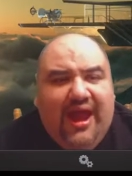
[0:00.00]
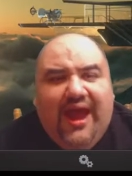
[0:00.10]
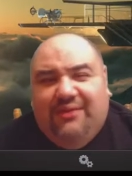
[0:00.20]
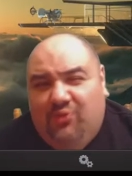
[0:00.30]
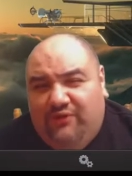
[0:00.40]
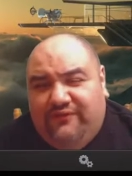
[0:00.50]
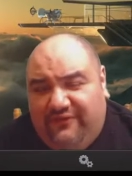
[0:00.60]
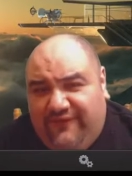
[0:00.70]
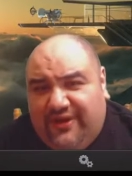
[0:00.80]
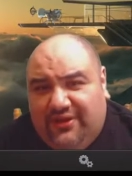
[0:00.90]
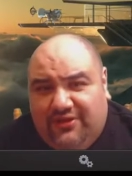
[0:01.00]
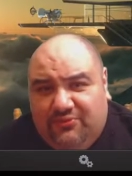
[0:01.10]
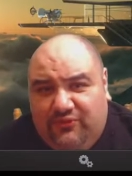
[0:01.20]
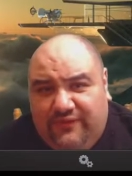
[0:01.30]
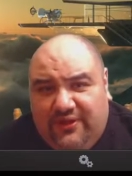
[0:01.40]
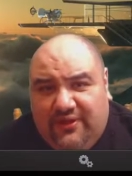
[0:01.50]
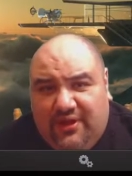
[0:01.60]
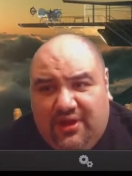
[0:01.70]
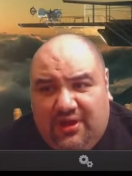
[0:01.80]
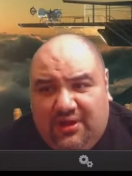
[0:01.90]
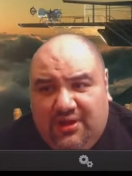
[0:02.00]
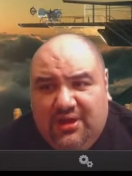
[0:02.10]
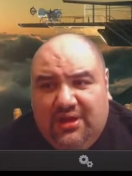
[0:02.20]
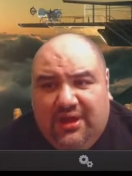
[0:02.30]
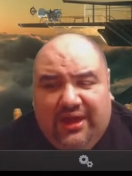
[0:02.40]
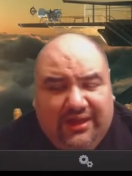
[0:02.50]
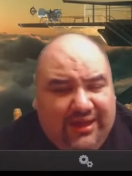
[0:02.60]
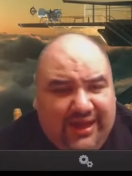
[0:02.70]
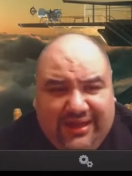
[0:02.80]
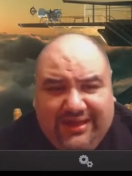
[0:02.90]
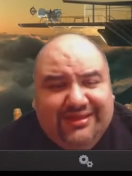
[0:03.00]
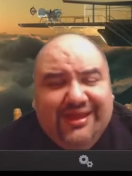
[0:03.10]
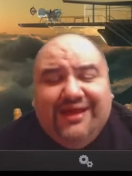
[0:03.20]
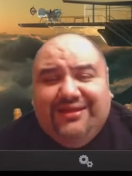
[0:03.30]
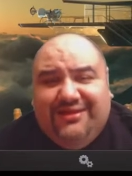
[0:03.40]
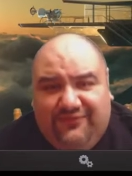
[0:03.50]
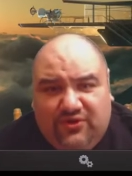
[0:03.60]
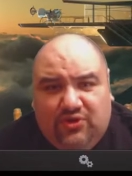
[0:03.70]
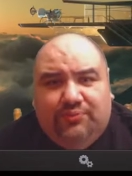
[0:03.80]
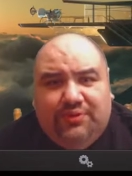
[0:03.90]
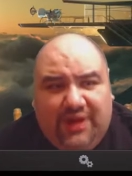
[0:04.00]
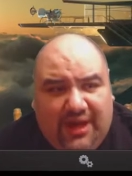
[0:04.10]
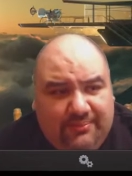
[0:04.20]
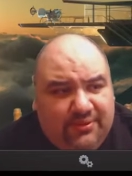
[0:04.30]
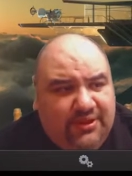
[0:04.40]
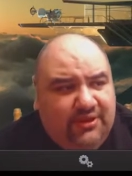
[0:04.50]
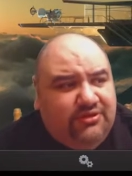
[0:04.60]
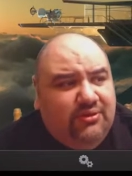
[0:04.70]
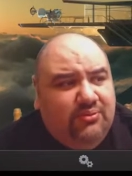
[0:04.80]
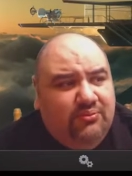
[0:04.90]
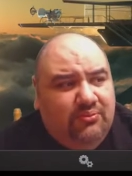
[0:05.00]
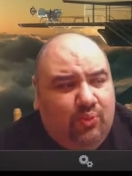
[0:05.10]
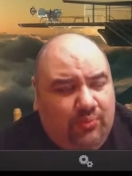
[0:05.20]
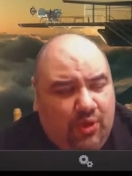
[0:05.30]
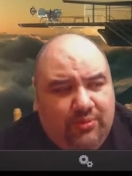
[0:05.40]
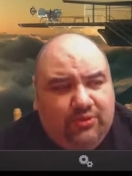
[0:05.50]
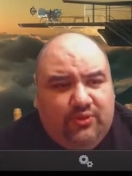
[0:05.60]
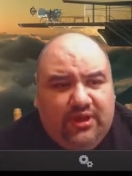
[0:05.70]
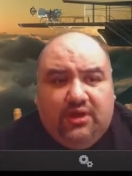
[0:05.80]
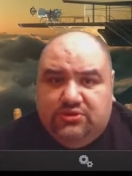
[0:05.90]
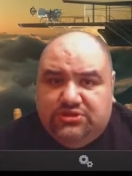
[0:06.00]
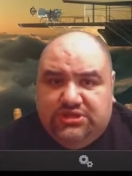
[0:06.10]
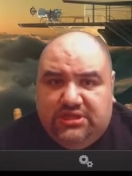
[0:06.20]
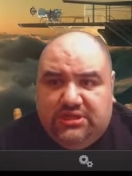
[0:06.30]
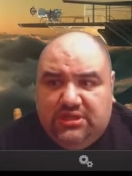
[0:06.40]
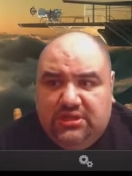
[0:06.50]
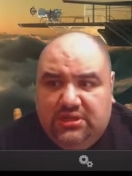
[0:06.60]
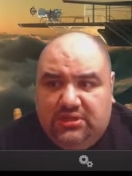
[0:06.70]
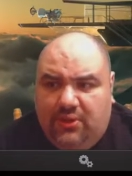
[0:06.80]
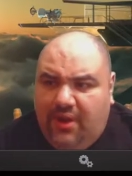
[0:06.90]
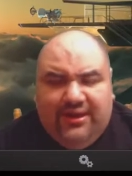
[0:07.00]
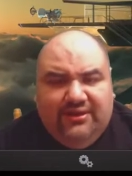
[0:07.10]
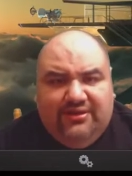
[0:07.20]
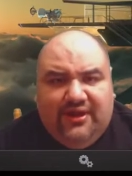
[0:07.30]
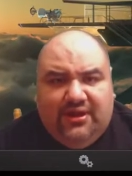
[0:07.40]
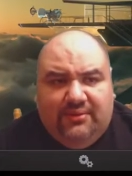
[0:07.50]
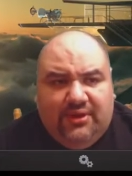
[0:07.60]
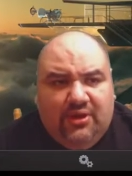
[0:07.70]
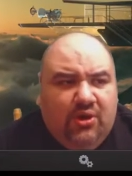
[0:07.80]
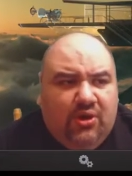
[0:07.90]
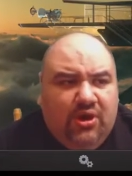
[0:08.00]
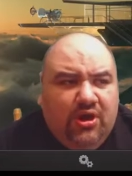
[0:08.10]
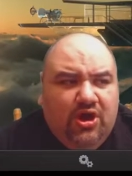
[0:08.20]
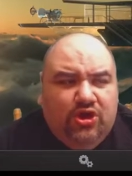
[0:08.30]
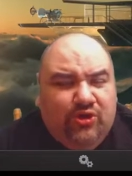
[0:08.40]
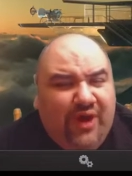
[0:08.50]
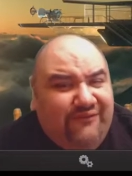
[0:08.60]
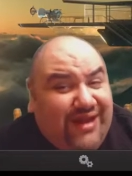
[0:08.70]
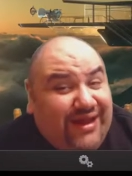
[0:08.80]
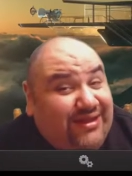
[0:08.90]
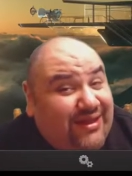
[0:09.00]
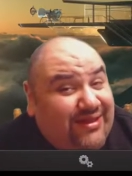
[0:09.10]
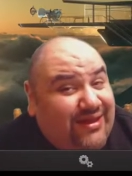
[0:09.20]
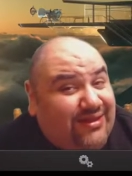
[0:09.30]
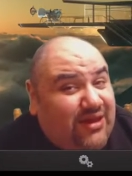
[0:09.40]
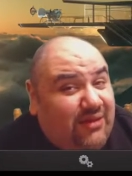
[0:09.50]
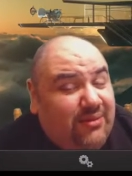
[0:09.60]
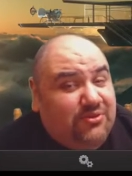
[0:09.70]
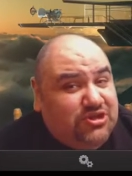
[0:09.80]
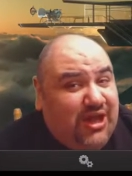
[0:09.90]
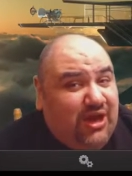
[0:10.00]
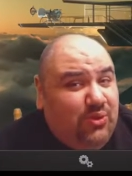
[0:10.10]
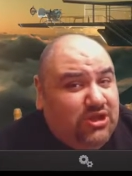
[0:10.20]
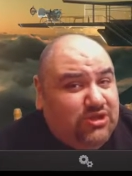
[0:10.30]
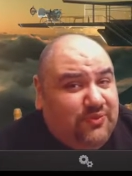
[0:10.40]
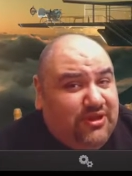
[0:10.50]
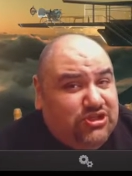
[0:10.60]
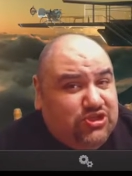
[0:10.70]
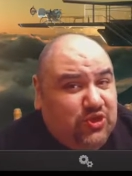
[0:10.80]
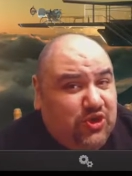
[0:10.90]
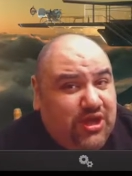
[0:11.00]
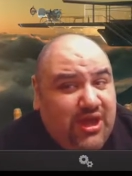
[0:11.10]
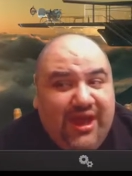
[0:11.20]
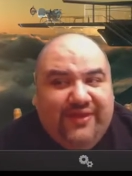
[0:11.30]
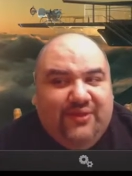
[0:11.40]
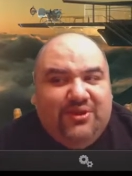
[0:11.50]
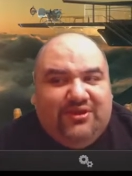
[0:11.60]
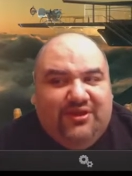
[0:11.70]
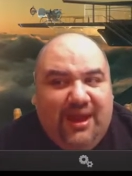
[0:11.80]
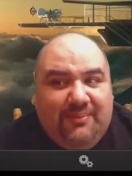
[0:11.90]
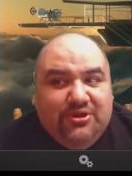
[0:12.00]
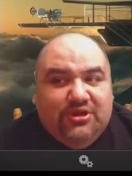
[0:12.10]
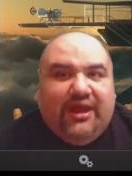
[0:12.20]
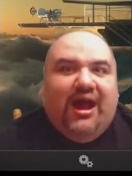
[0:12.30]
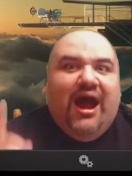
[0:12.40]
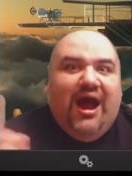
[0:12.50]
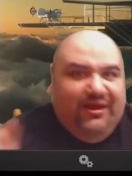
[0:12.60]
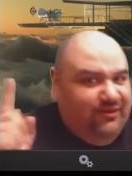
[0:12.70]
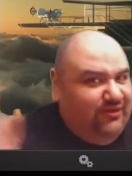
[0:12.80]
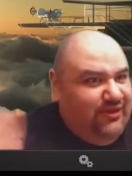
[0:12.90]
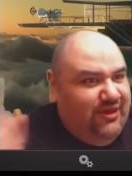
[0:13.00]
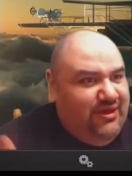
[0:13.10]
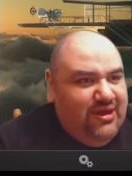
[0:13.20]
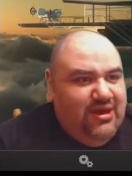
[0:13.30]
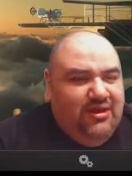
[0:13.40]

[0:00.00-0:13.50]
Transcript: had a more of an effect on this movie. Uh, Again, it's not a difficult plot, but there's some moments where you're like, oh shit, wow, I didn't see that coming. Or you have an idea that it's coming, but you're not one hundred percent sure. And then when it does happen, you're like, ah, you see?